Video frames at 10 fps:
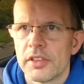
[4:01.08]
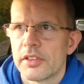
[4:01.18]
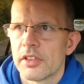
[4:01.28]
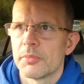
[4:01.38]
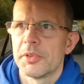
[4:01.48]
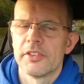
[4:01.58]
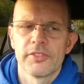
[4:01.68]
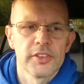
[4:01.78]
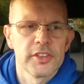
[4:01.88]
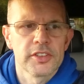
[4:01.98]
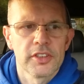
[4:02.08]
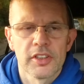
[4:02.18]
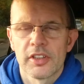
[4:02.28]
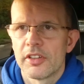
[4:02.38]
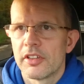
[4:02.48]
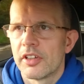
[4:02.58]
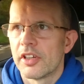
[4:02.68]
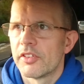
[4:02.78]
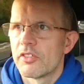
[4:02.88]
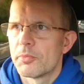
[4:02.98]
It's got to be the first car
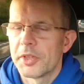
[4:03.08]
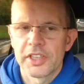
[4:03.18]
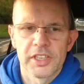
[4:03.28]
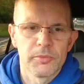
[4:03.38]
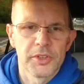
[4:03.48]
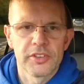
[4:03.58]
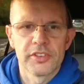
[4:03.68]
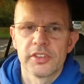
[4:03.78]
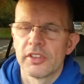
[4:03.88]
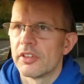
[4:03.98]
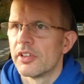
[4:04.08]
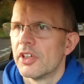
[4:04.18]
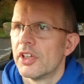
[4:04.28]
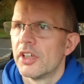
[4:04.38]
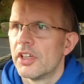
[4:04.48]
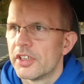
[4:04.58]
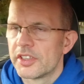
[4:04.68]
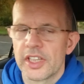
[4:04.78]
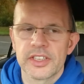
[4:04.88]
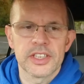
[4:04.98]
I've ever been in which has got
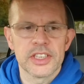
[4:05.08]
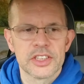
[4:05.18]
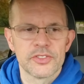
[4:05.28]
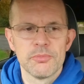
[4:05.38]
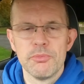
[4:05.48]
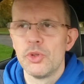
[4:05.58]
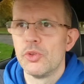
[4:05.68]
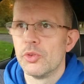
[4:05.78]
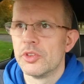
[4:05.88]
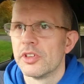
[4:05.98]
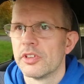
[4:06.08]
settings for mood